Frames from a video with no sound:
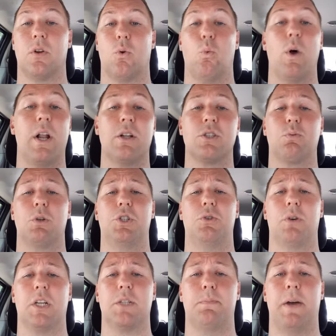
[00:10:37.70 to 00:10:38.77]
what else would
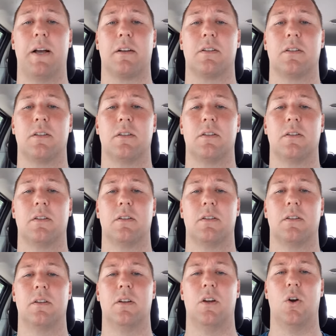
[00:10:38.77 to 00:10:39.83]
you expect?
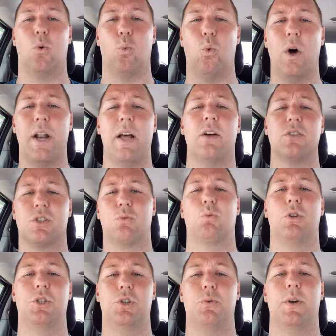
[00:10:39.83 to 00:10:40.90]
What else
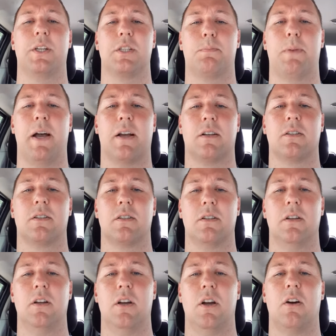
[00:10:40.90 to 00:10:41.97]
would you expect
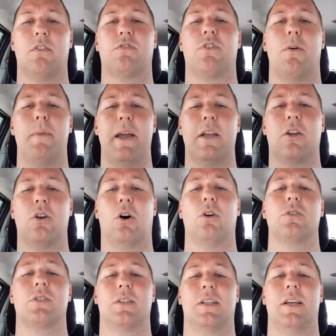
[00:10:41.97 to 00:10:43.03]
from a
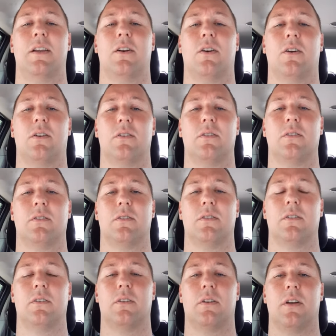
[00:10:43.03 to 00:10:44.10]
cult leader
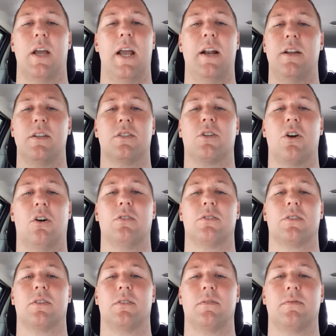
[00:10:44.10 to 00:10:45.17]
and his cult?